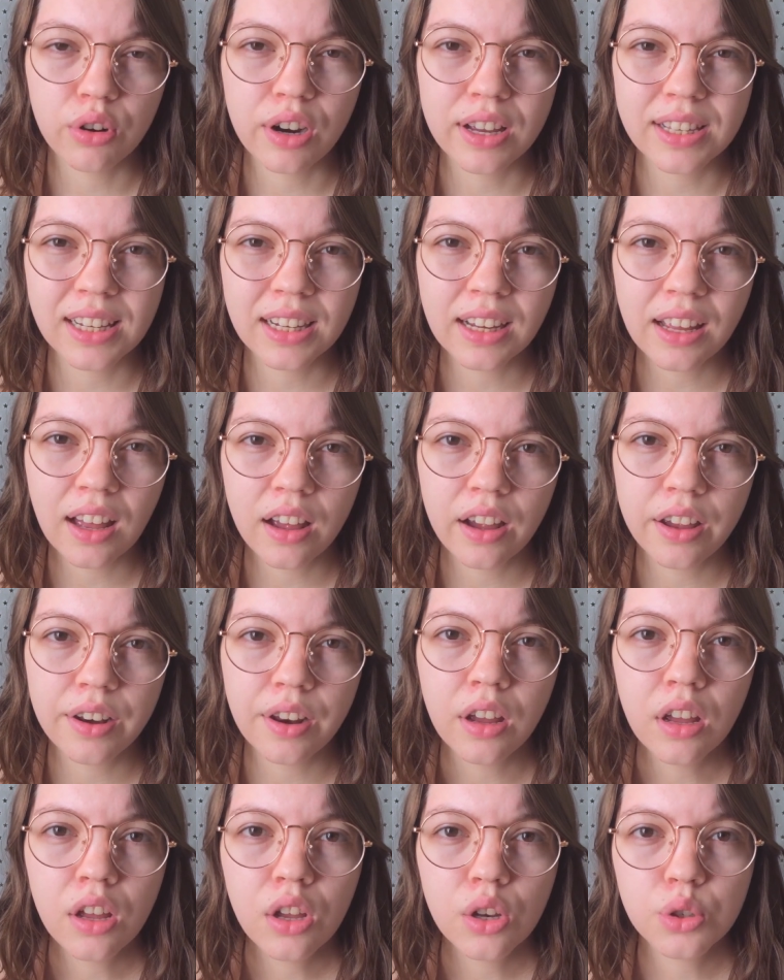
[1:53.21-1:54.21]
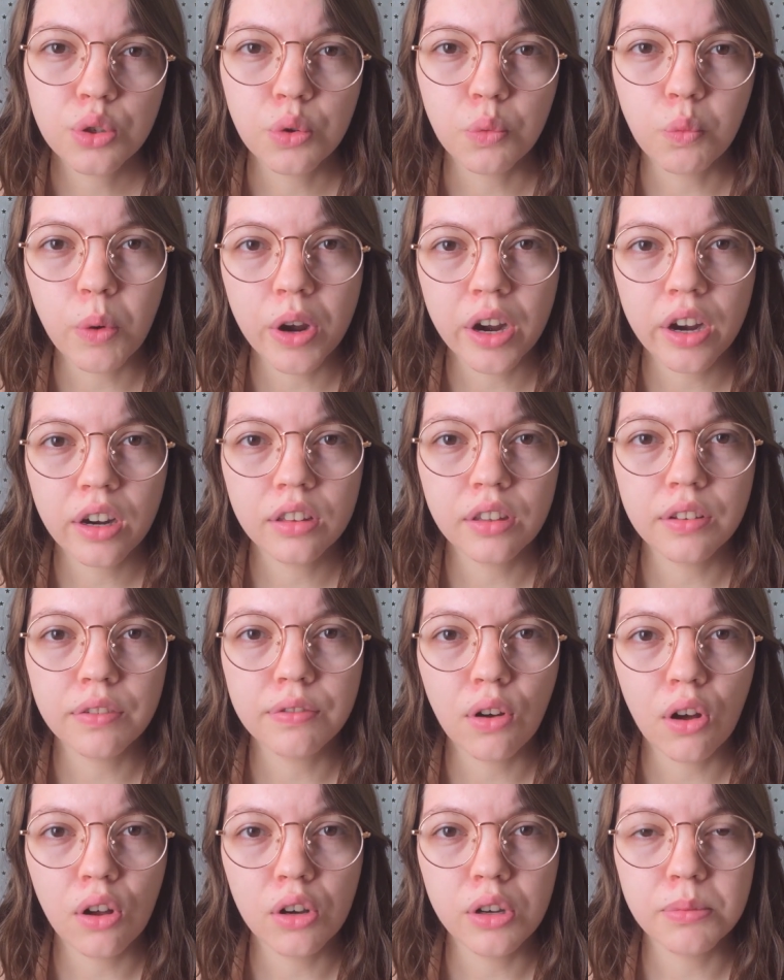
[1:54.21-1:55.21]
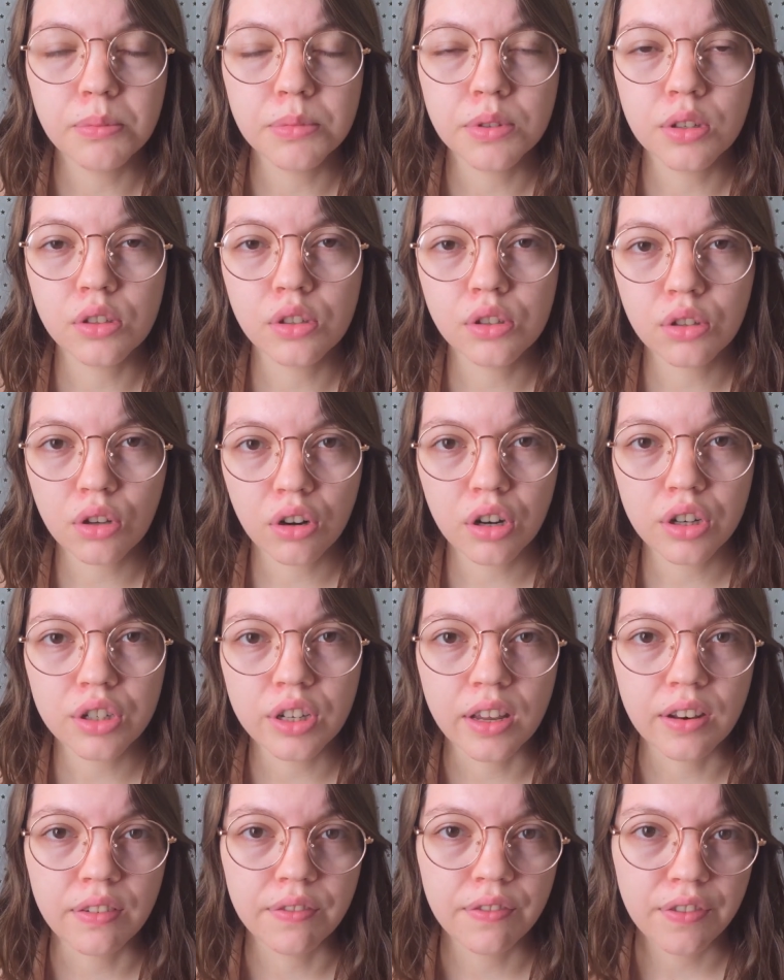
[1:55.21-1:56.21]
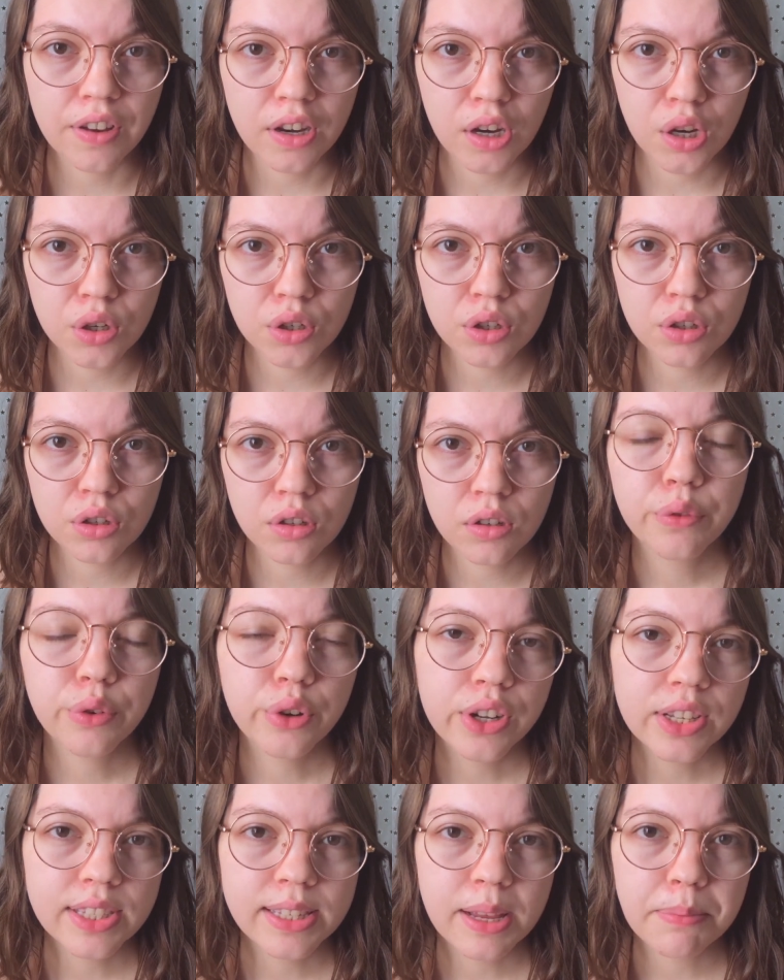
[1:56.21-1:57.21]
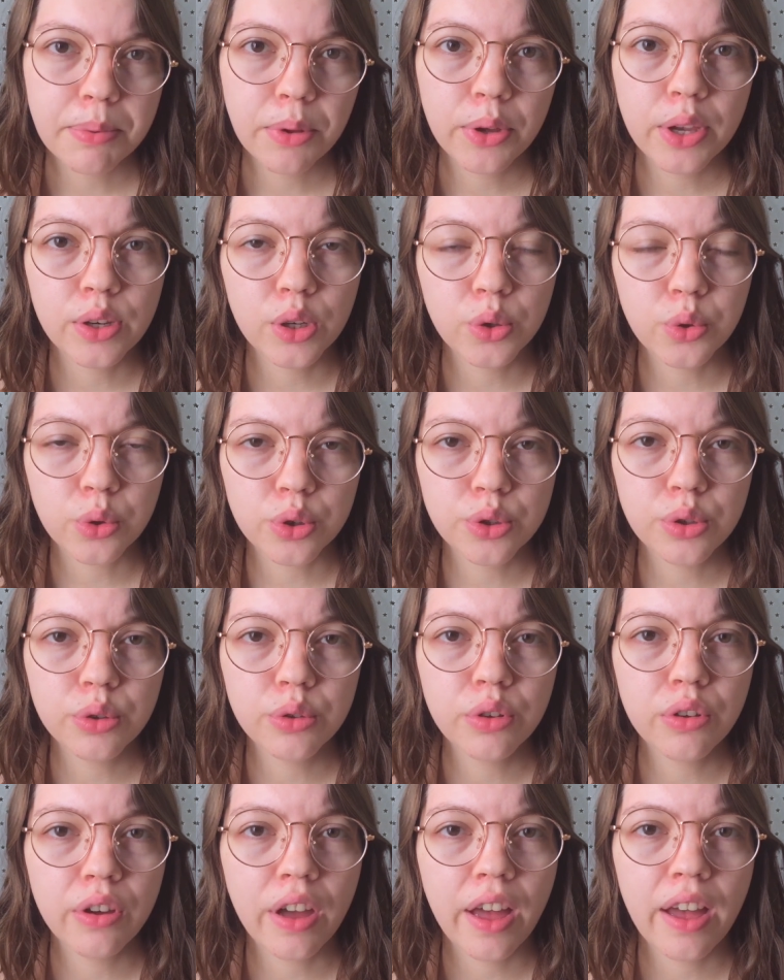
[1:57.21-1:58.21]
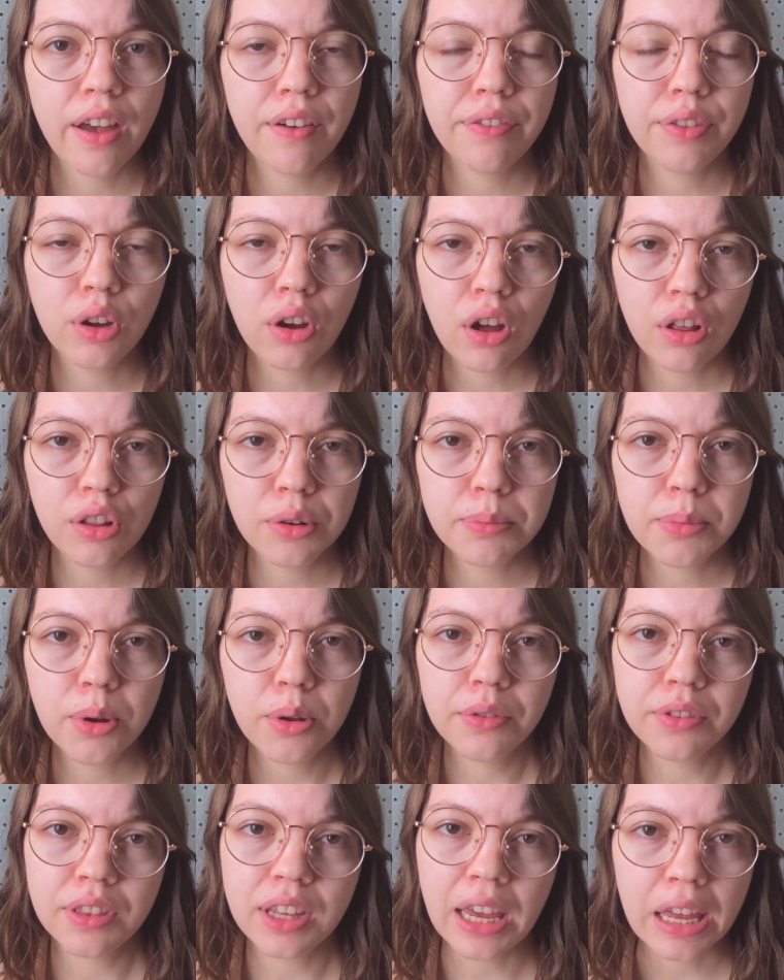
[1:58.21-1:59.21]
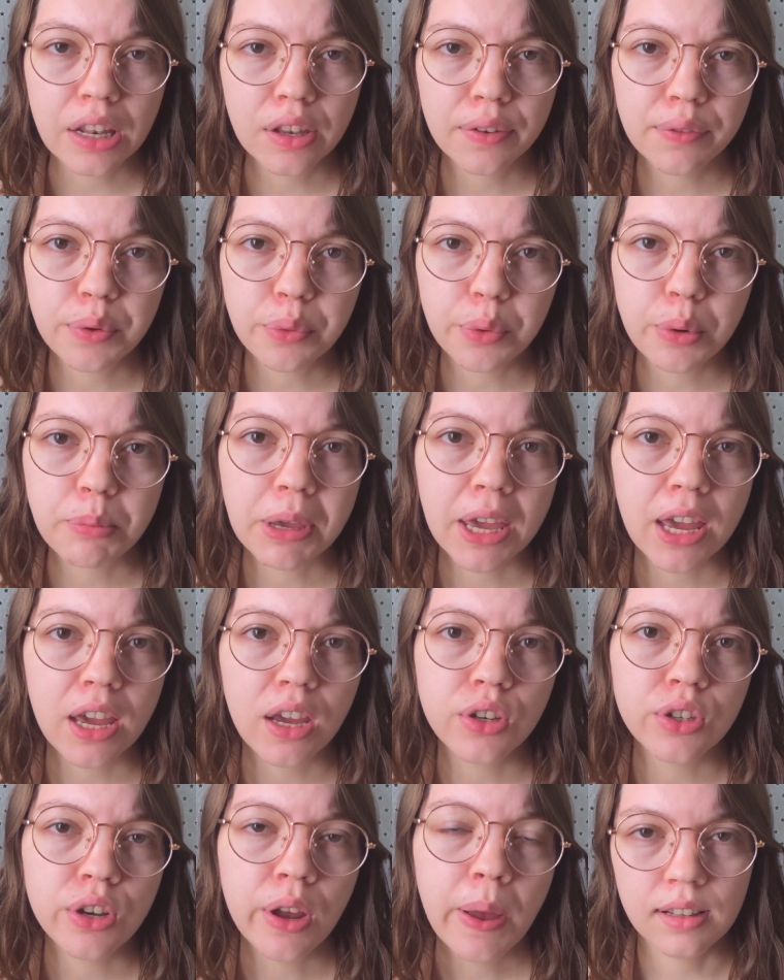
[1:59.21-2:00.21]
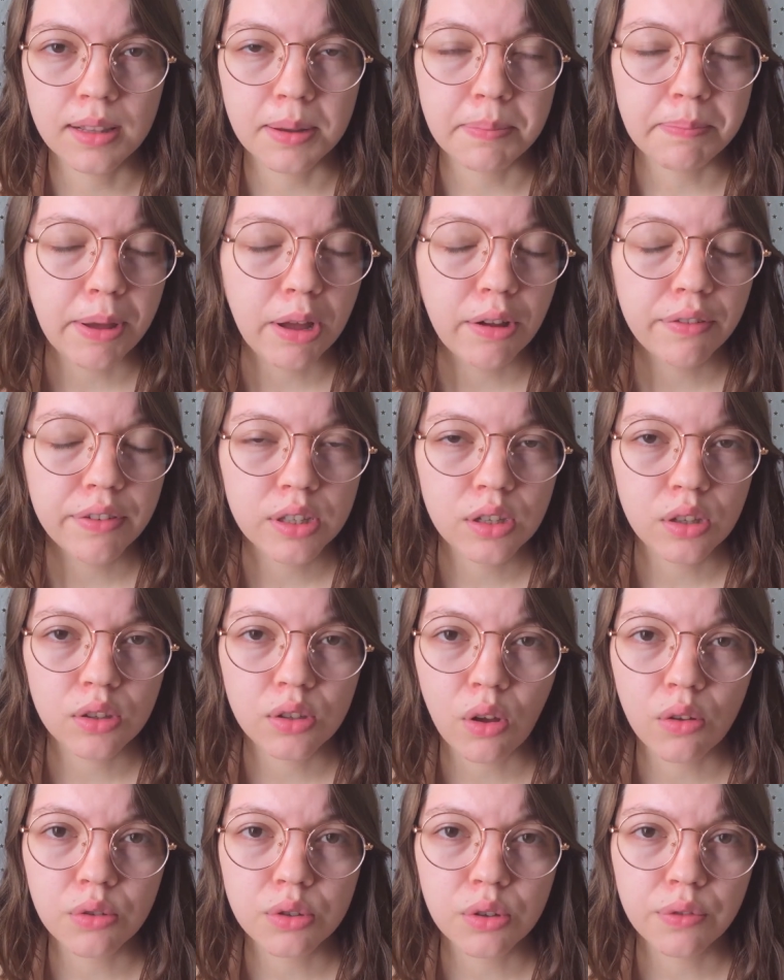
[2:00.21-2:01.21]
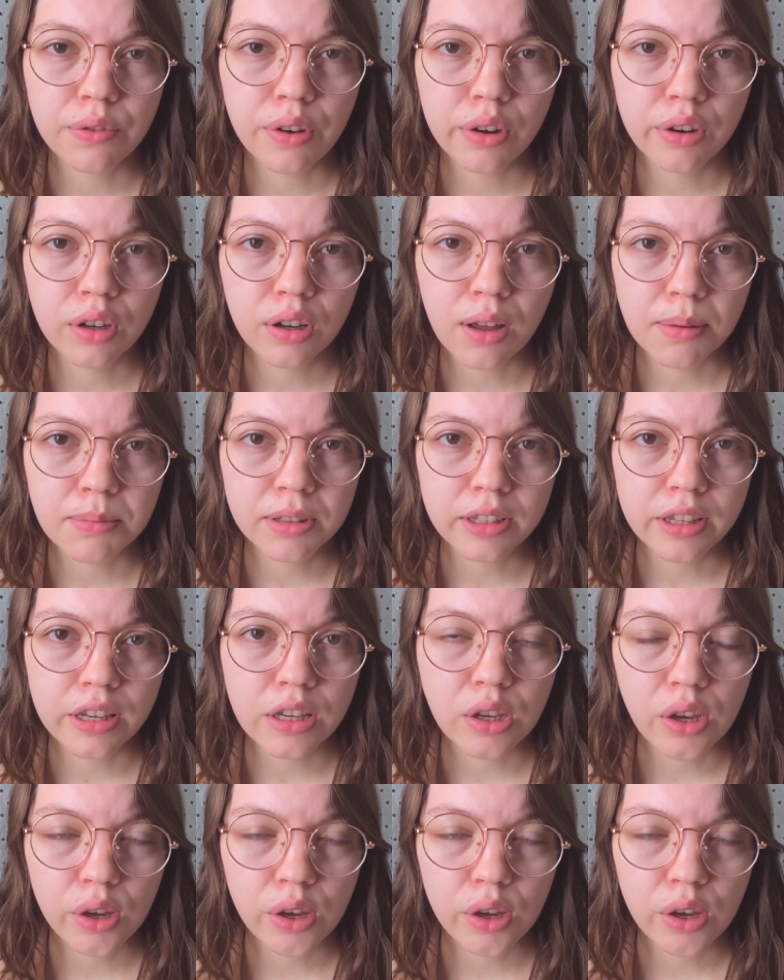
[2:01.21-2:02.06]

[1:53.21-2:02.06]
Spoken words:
or as a guide to where the volumes start and finish. For example, in the torso, you have the collarbone, the end of the ribcage, and the pelvis is also very commonly